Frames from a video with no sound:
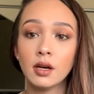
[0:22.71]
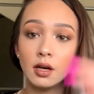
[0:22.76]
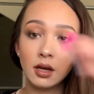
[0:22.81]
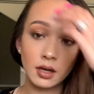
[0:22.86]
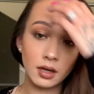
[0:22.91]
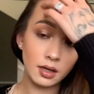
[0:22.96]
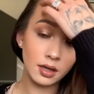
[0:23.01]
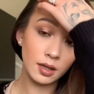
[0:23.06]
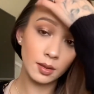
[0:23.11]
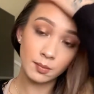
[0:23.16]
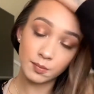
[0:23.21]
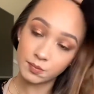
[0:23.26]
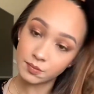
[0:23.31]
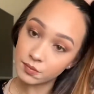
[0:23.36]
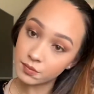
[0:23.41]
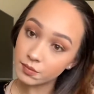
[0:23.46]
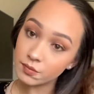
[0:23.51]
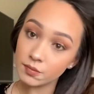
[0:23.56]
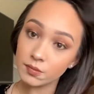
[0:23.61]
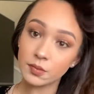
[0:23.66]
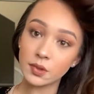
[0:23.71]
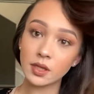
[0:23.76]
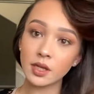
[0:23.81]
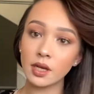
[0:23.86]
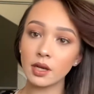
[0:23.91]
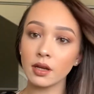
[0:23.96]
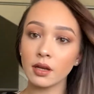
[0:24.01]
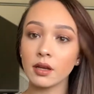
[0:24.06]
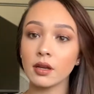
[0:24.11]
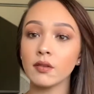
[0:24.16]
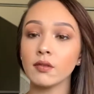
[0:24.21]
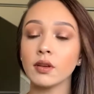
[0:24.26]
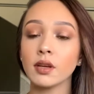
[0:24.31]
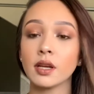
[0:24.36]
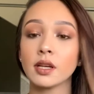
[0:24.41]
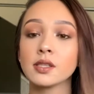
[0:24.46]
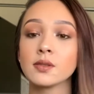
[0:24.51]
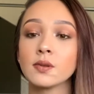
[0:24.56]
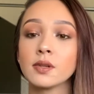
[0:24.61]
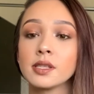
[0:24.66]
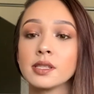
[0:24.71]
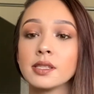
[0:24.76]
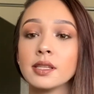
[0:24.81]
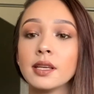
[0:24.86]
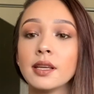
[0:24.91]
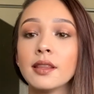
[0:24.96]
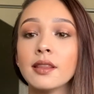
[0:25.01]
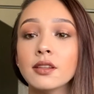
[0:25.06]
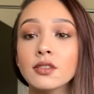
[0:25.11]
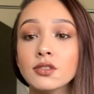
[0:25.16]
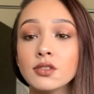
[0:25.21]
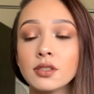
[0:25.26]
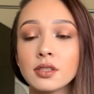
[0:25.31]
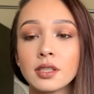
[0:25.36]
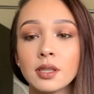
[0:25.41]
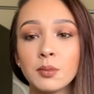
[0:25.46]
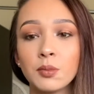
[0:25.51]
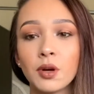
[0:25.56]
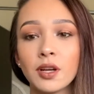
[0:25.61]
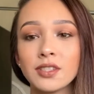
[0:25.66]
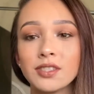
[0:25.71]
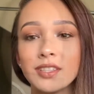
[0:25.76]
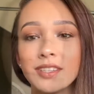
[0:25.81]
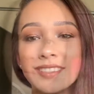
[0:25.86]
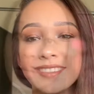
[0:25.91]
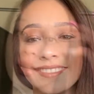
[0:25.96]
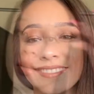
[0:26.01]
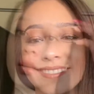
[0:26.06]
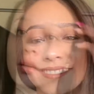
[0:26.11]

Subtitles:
But yeah, if you guys want to see it, then just keep watching.